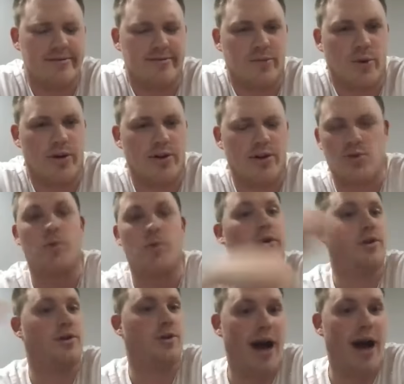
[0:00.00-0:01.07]
when we
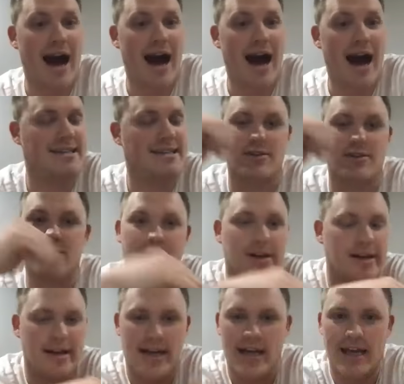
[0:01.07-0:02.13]
were doing ice
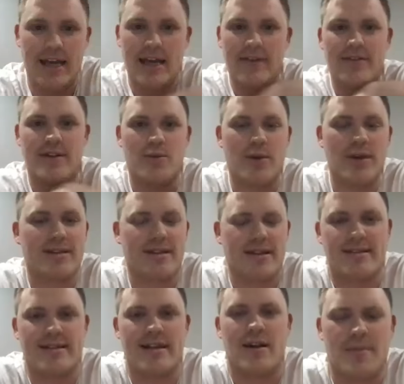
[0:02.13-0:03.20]
or even recently
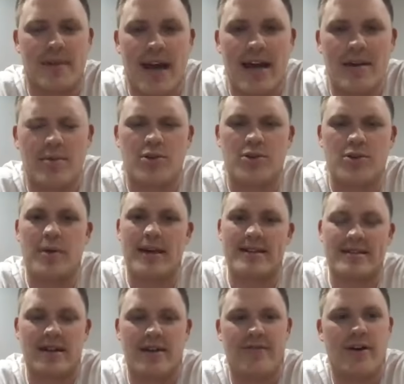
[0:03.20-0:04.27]
setting up tables, picking
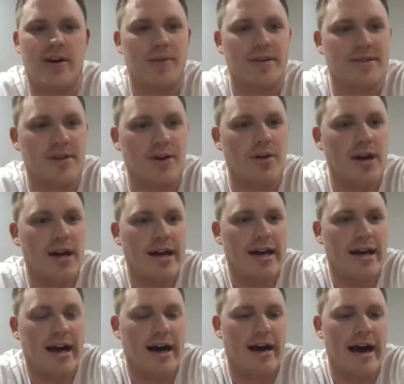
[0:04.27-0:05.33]
stuff up. And so
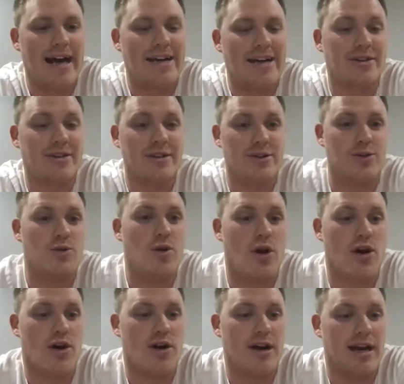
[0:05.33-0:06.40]
Ashley, you
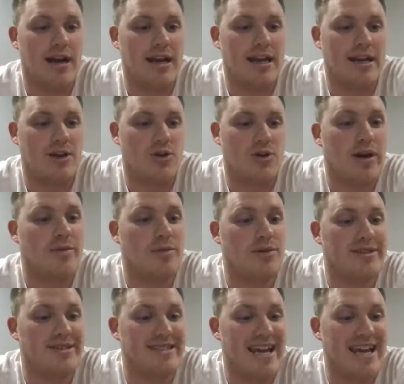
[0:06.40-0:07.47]
are an incredible
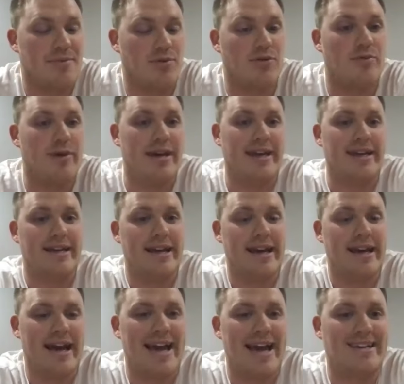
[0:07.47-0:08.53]
example of being
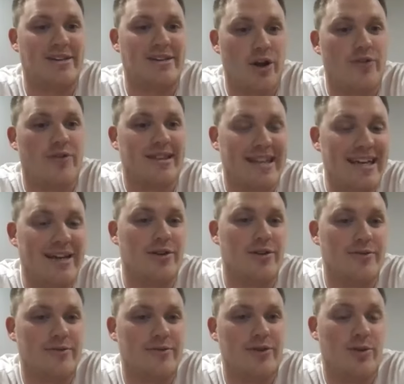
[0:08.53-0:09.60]
a servant leader,
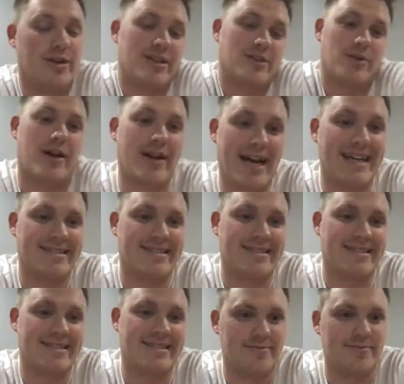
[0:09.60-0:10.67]
of doing things without
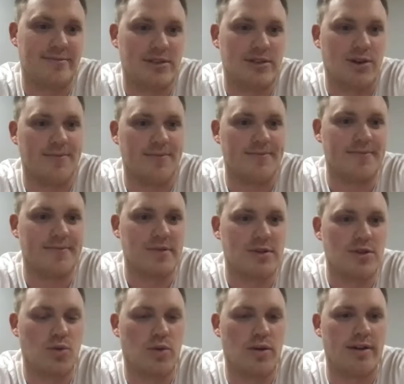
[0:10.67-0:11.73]
asking. So
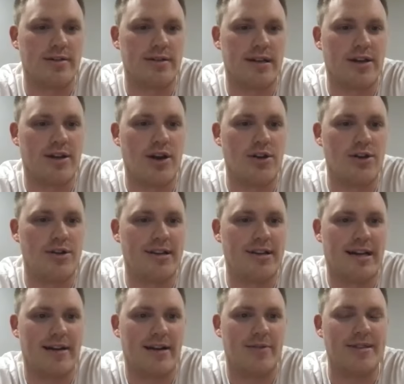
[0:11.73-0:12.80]
just want to encourage you.
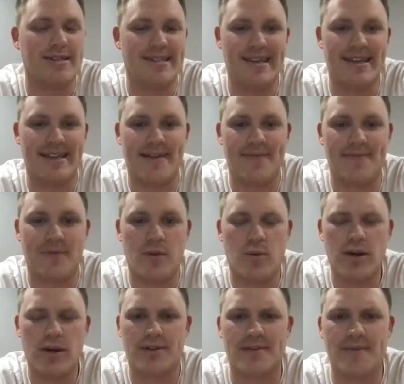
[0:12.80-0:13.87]
I've been seeing that.
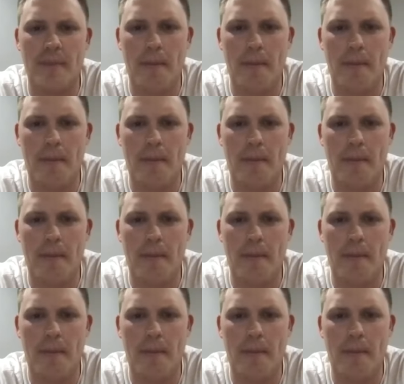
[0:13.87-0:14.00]
What else?